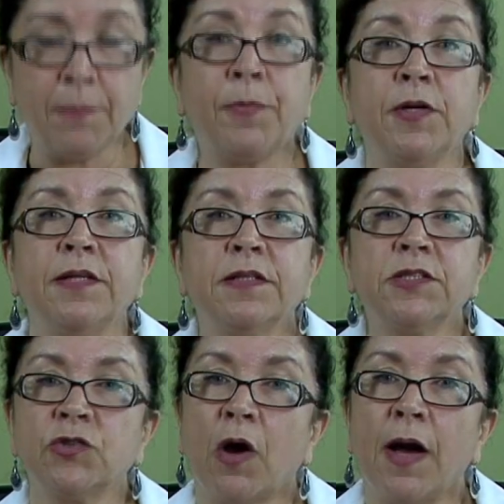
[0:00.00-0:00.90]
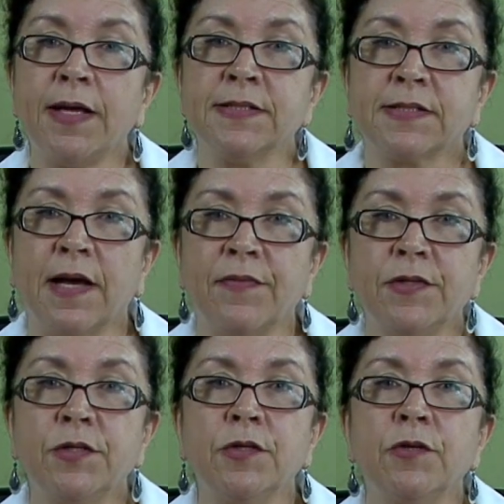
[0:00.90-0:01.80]
I'm putting the straw inside
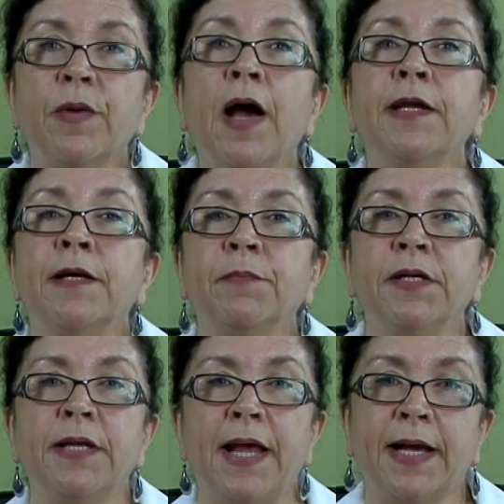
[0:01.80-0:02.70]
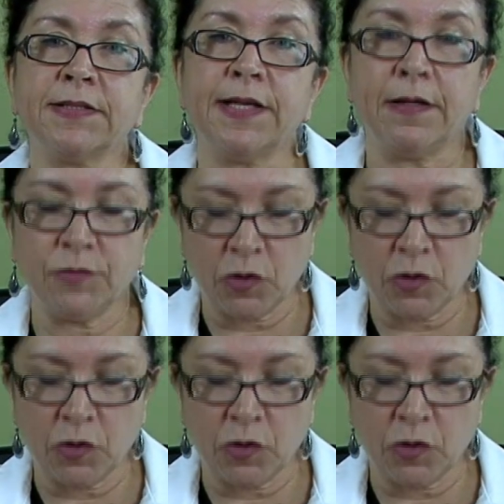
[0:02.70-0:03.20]
the tube and I'm going to exhale